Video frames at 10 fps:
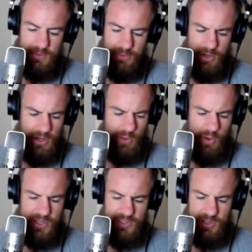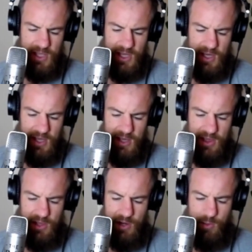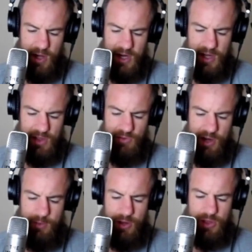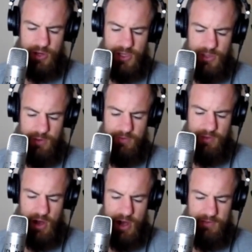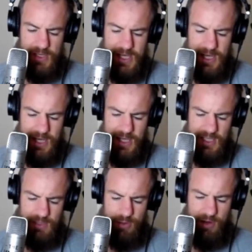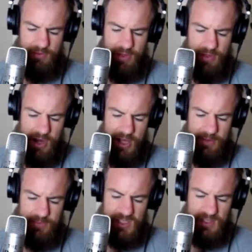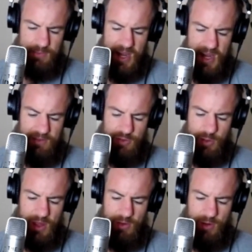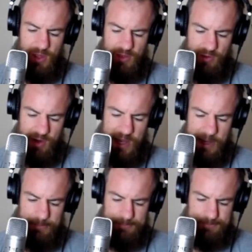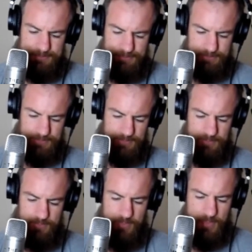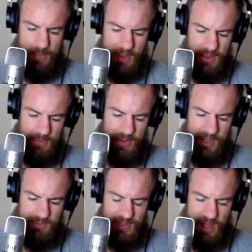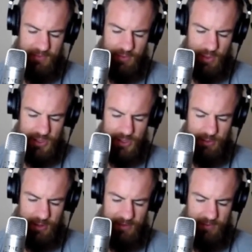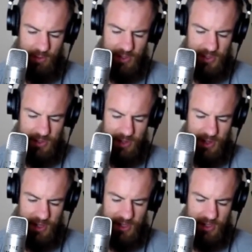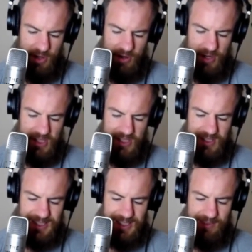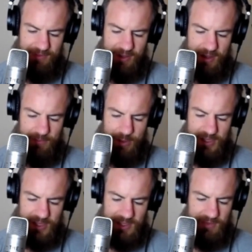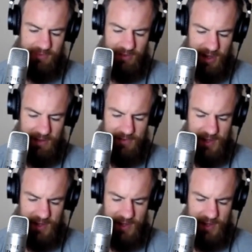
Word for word: pearly whites on the end here, 31 and 3 by 32 and 5, spread of 30, span of 23 and 3. The beams, they're 4 and 2 by 4 and 2. The coronets are 6 and 5 by 6 and 5.